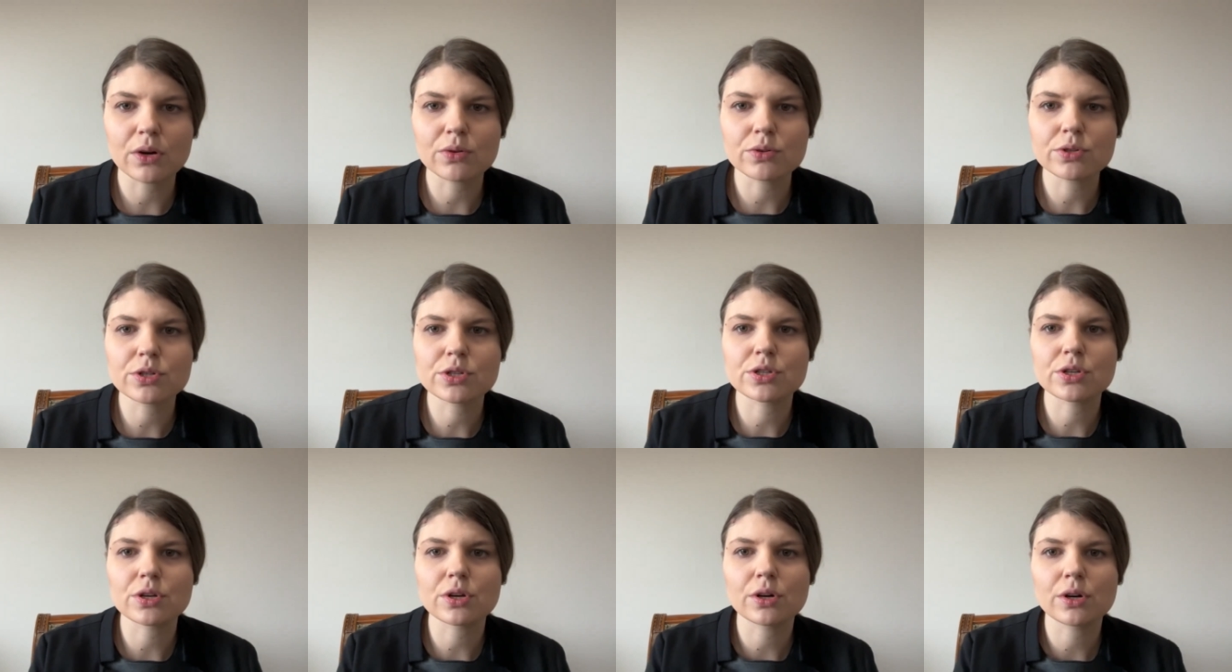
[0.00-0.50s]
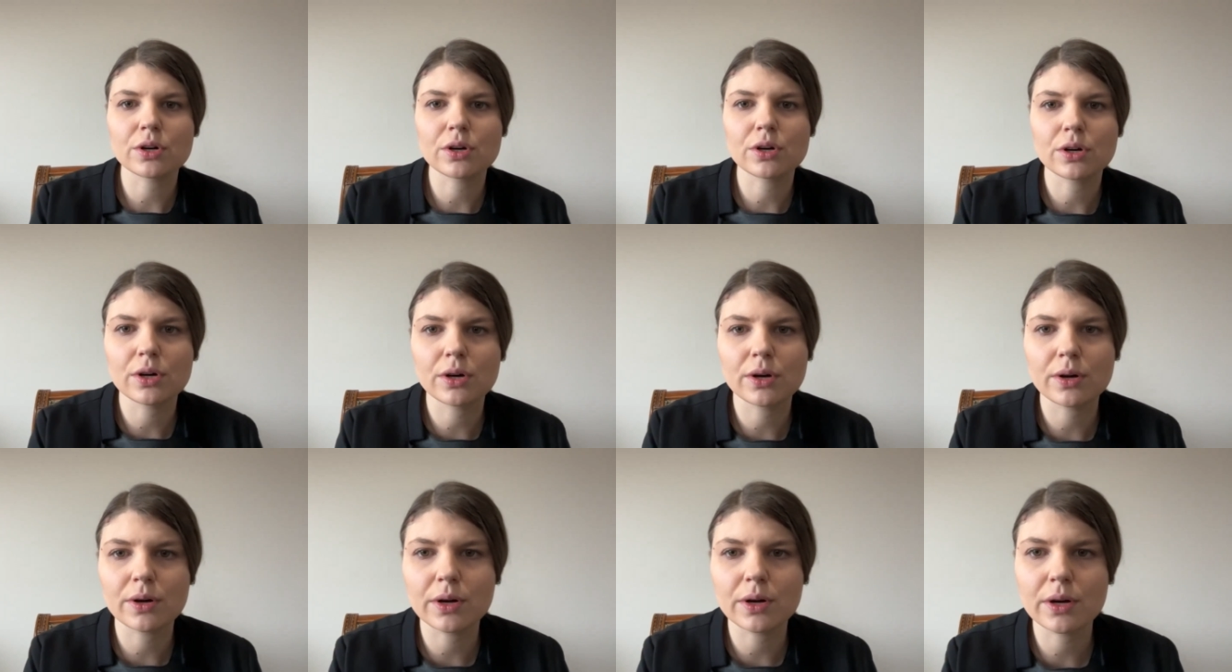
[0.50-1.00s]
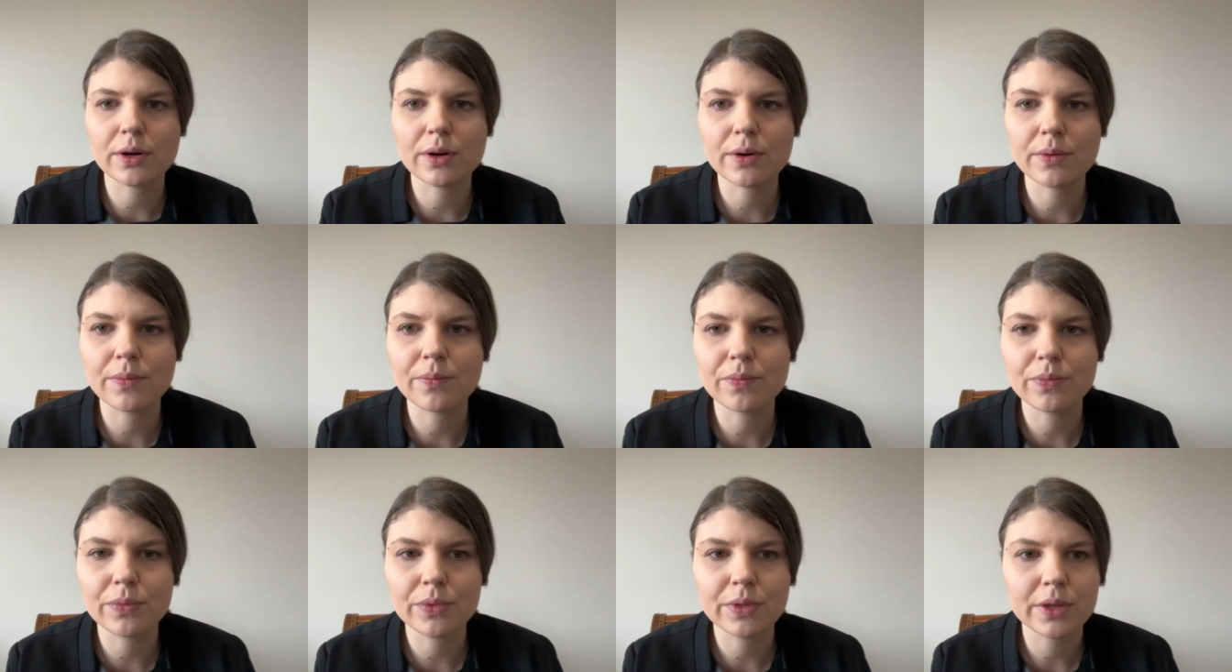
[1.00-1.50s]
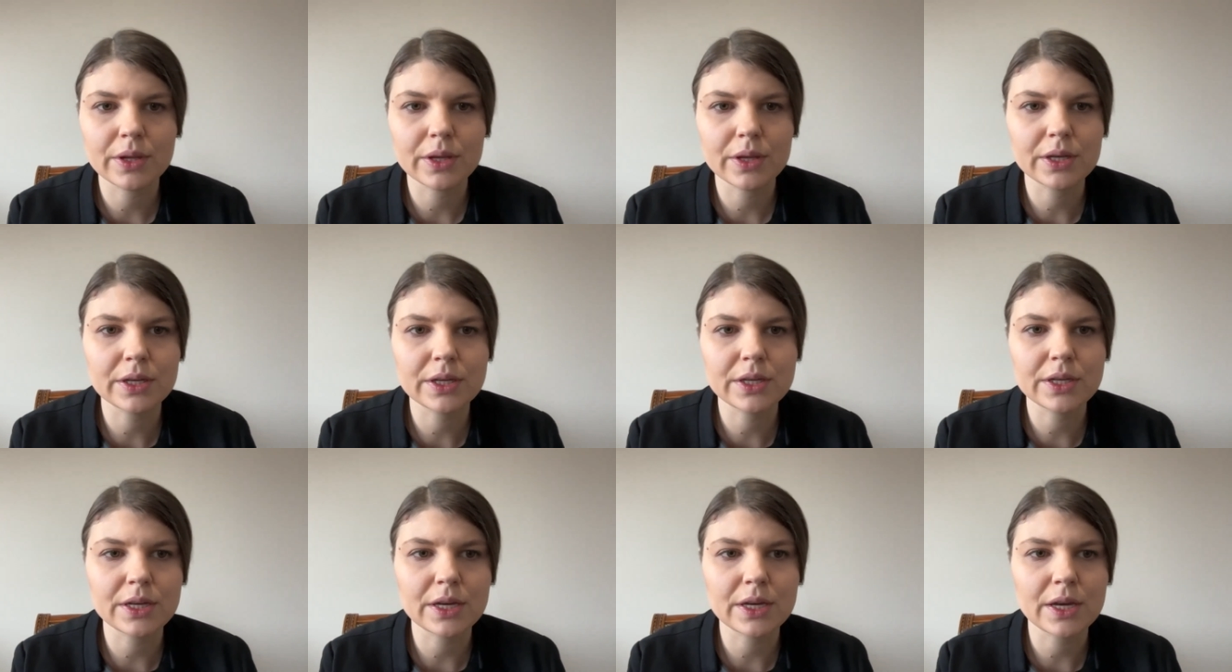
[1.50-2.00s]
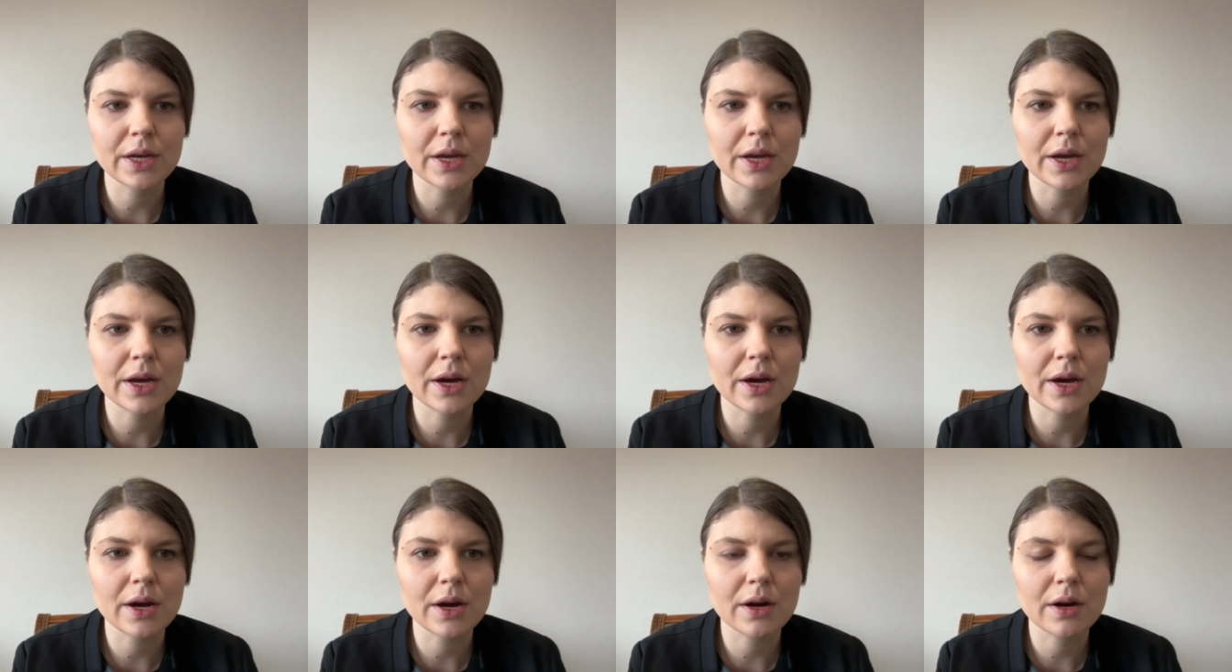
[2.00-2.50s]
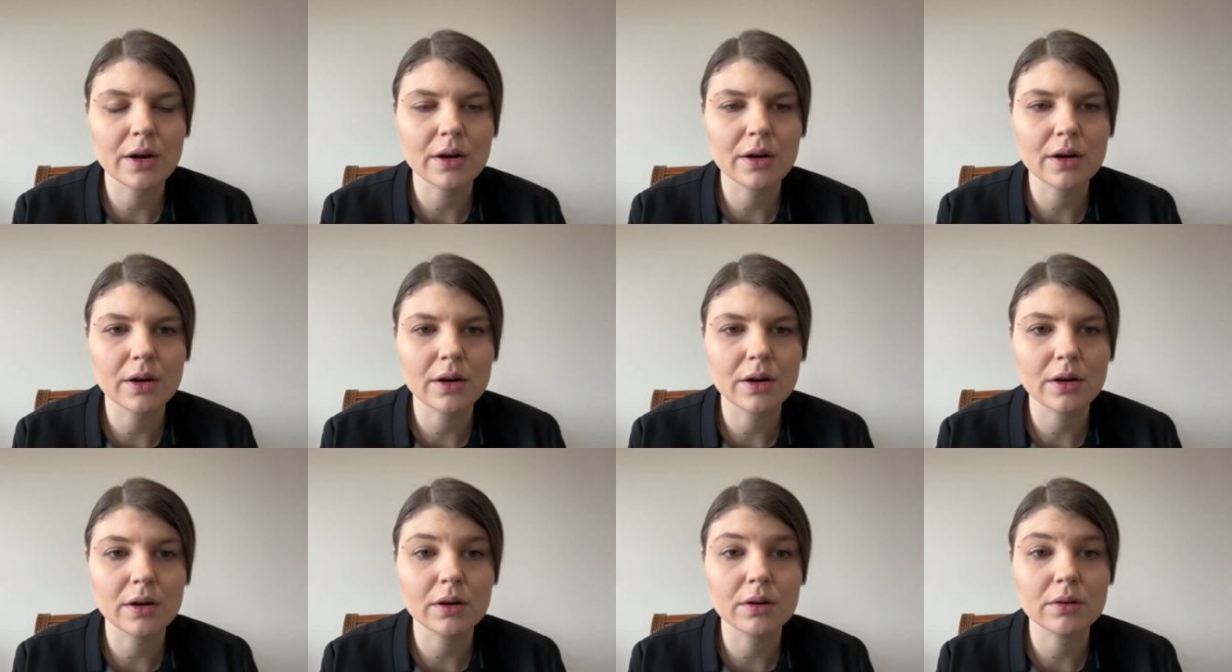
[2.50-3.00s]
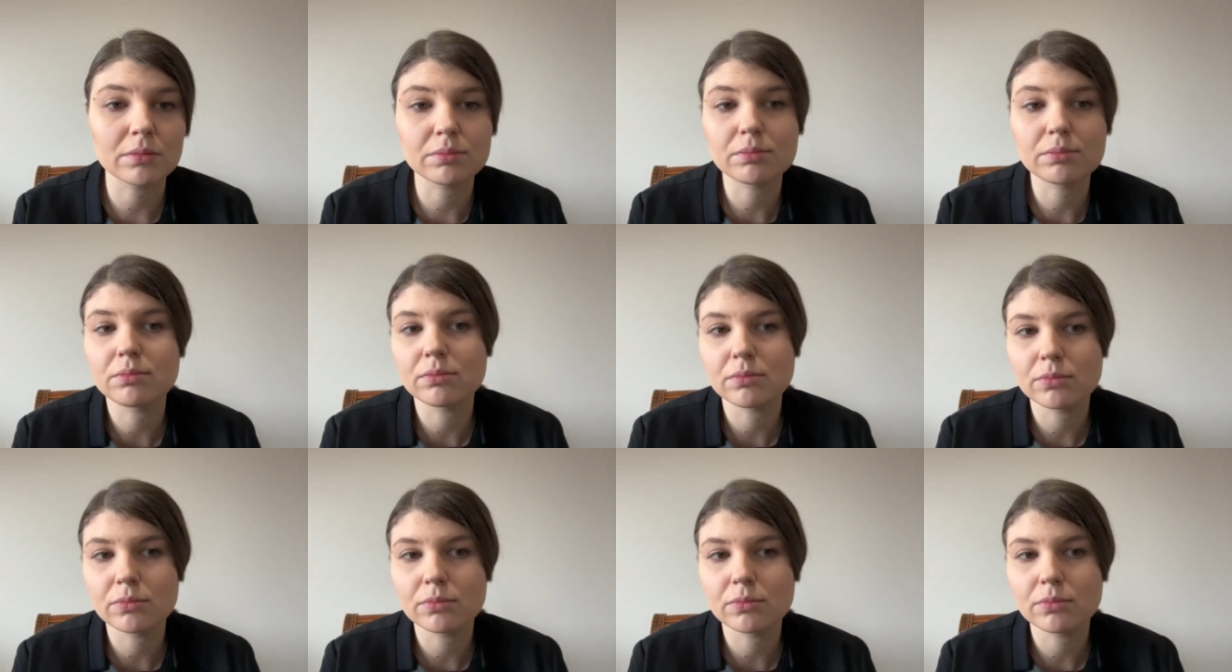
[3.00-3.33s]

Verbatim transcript: also um, he uh,